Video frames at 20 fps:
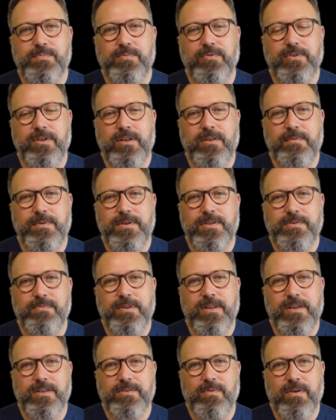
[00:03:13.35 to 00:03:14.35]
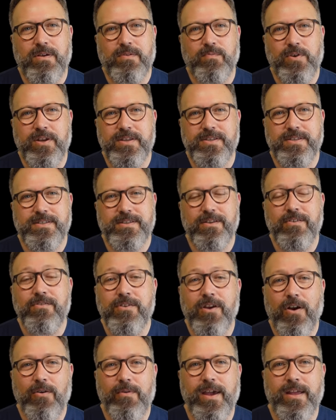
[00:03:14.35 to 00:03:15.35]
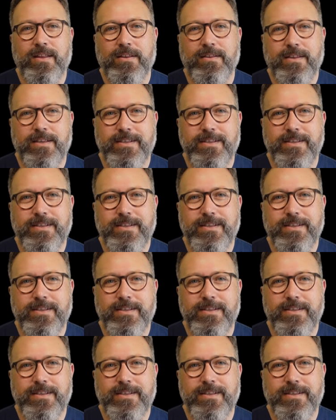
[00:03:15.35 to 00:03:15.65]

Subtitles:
brought another piece with it as well. We're still going.